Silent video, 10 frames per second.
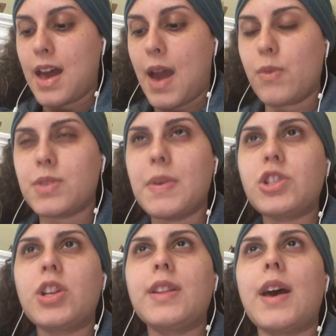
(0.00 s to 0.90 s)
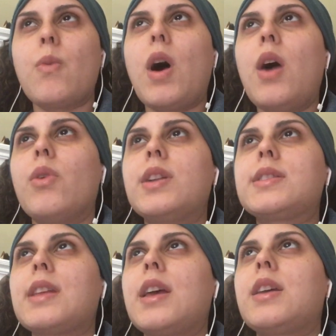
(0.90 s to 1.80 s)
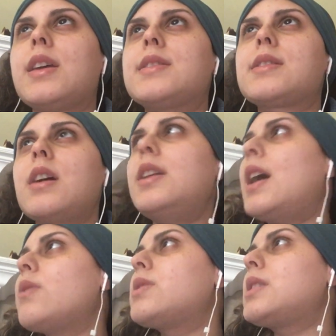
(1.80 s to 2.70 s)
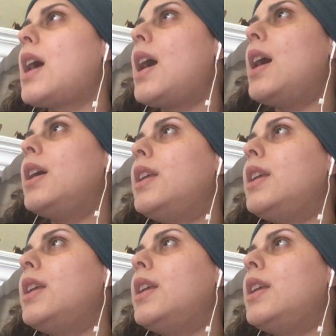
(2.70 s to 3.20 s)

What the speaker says: I was mentioning that, wow, it's like, it's sunny outside.